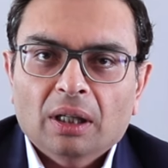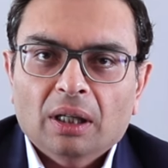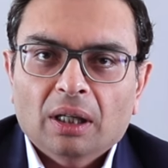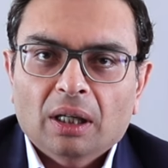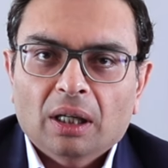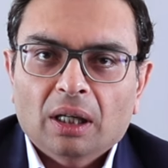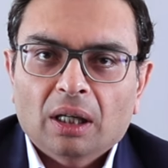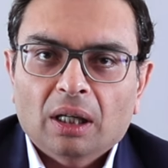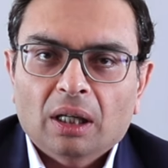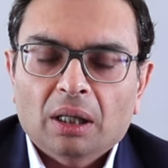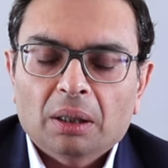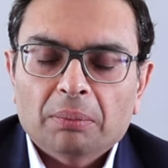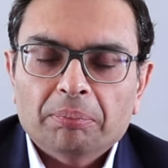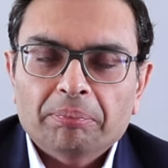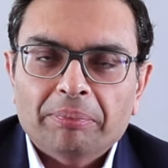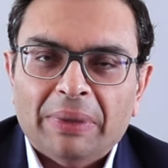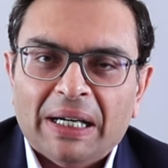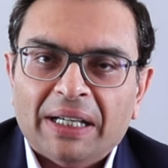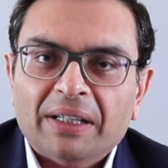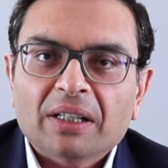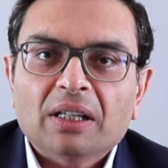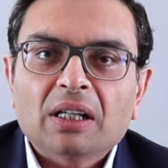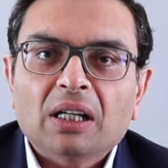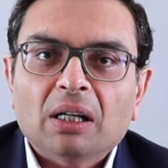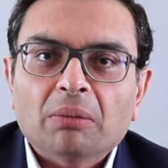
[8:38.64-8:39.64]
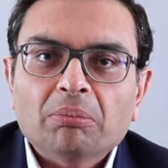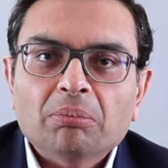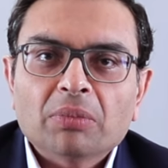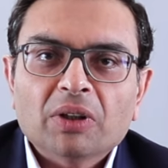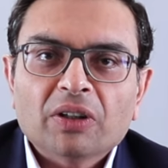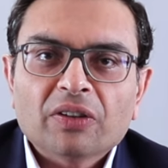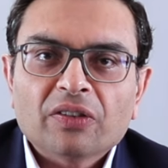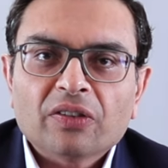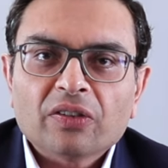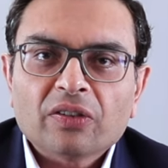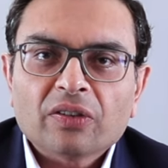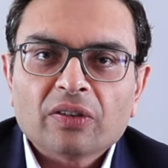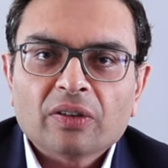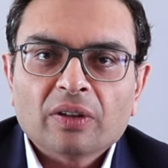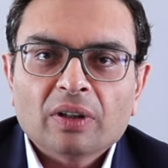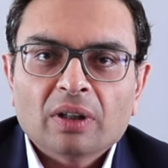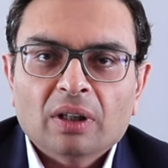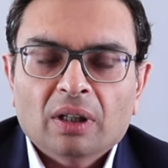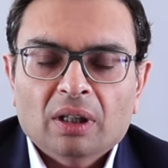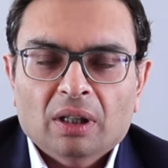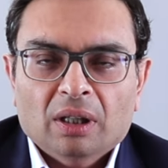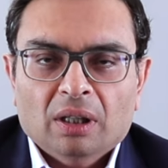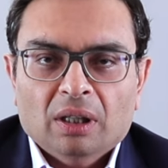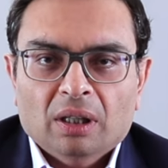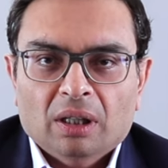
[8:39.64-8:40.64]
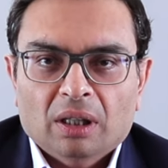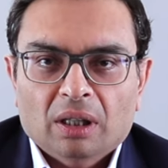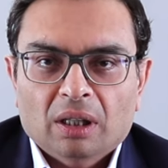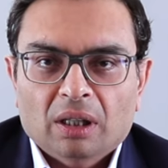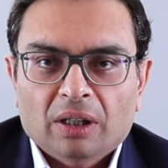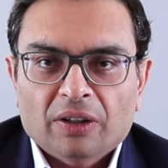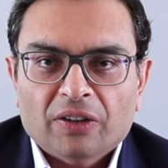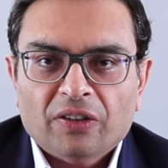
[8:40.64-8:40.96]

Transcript: uh, better numbers uh,